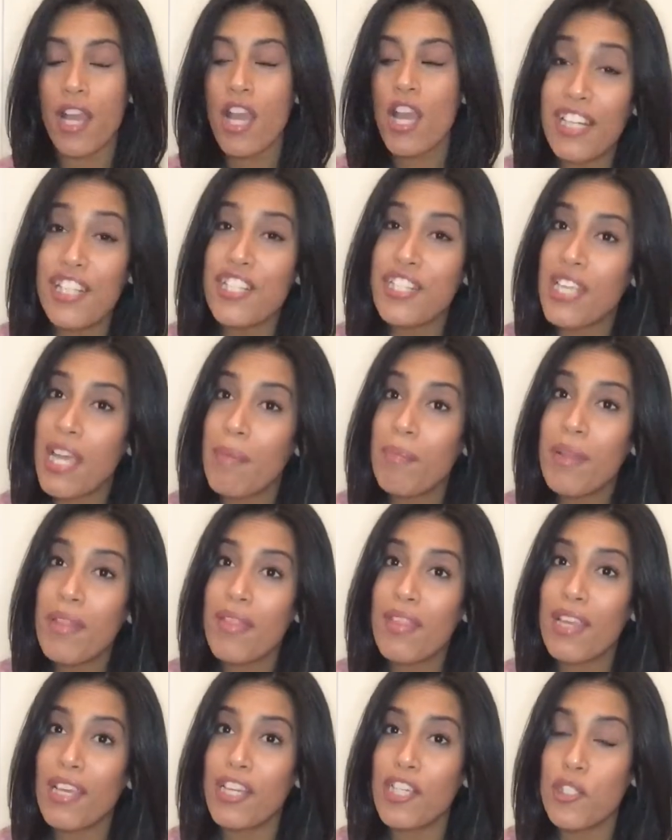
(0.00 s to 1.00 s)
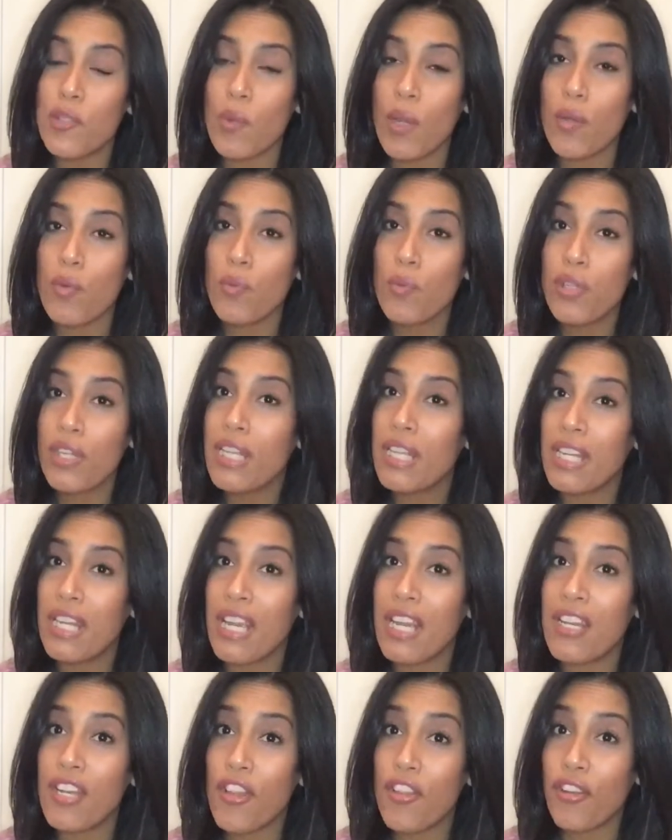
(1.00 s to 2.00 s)
I just kept on thinking, do I really need
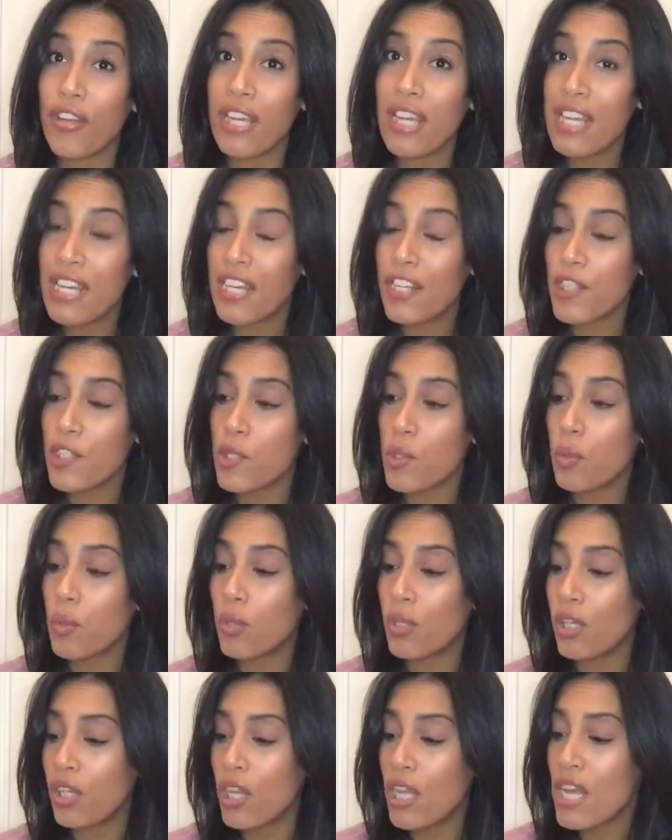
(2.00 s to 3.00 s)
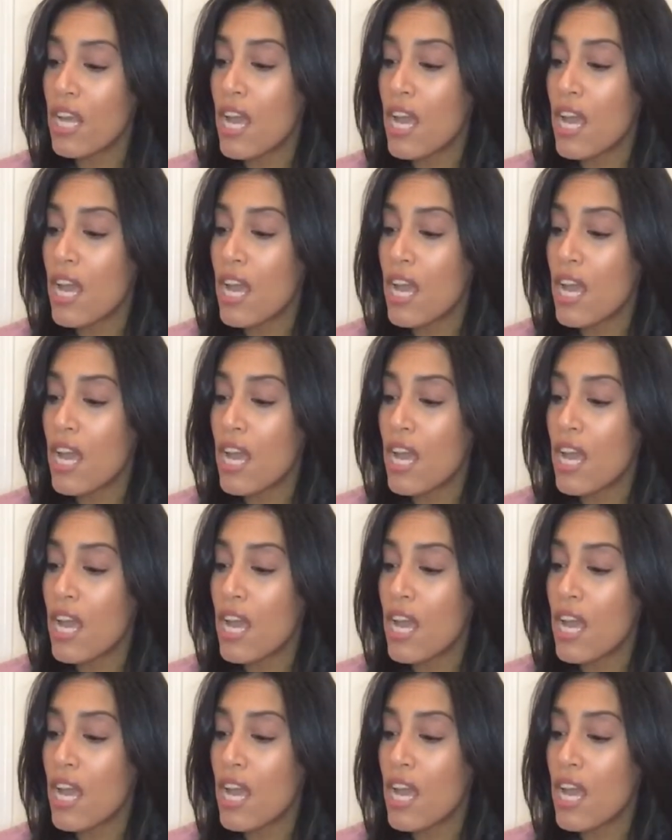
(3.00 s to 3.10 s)
another heating tool?